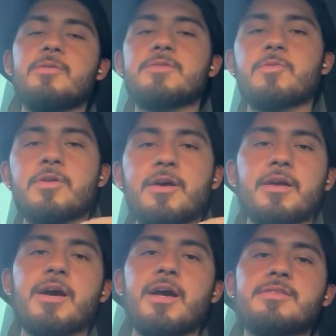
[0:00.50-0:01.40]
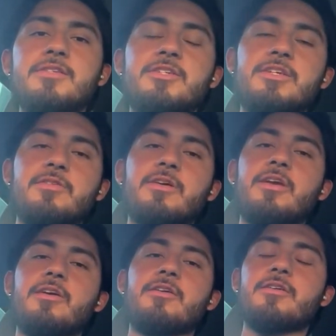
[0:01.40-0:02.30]
What's going on, guys? It's Gio
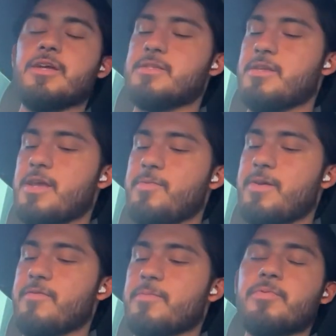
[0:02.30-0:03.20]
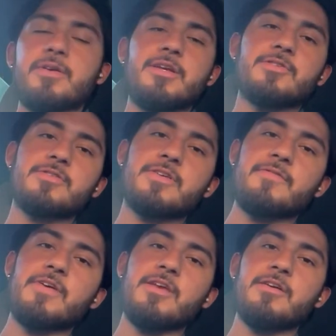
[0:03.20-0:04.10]
here, and today we have a pretty interesting
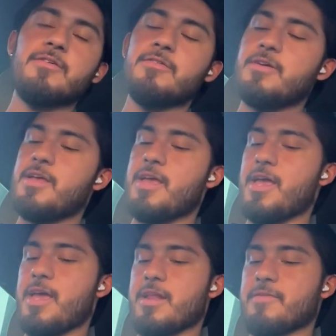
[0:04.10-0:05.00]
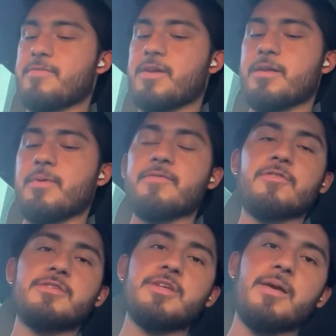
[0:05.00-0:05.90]
video, and it's kind of my
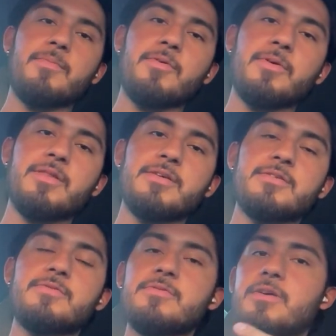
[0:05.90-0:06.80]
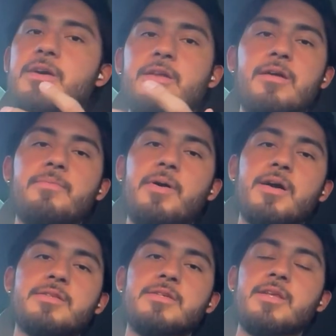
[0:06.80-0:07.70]
first time doing this, an
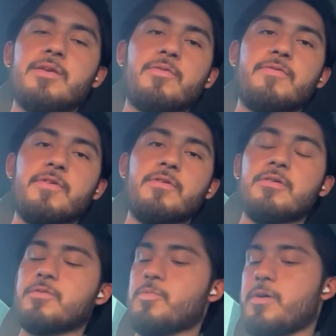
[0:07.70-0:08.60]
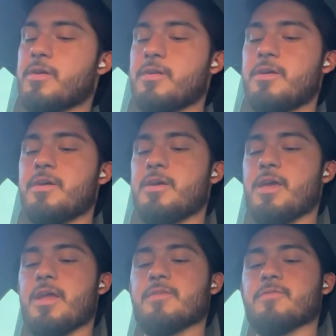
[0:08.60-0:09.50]
unboxing and review all in one.
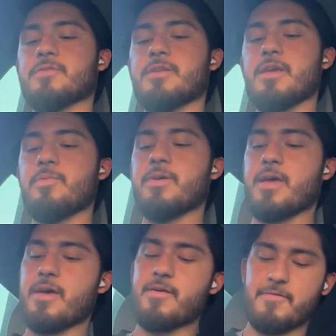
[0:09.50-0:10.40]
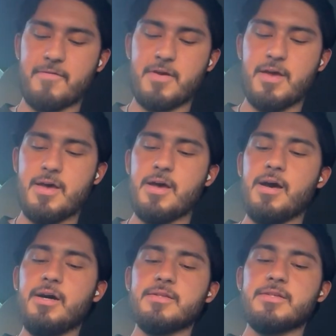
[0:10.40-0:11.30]
And so today we have
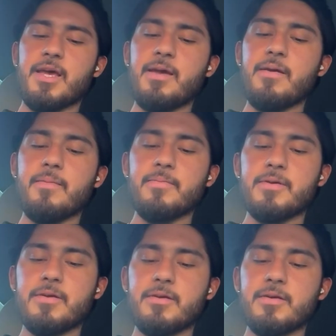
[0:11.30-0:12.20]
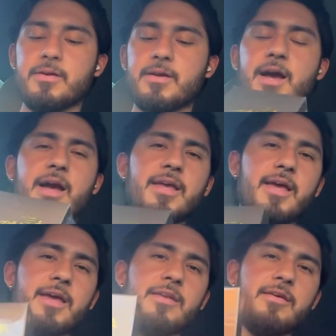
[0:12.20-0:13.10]
Untamed,
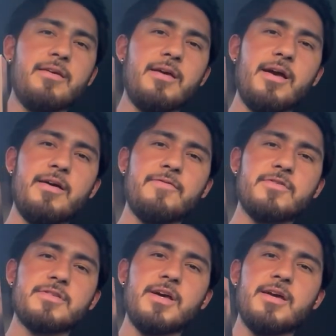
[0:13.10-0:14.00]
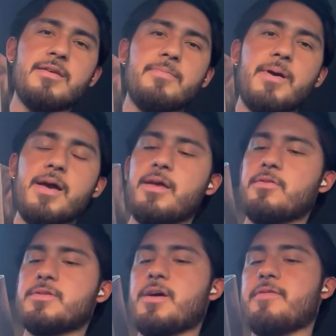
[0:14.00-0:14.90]
Qaed, Fursan by
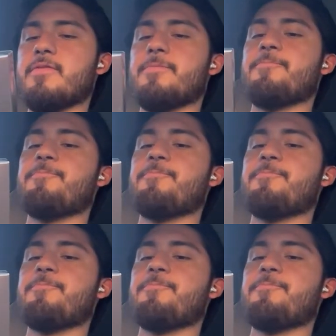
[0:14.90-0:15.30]
Lattafa.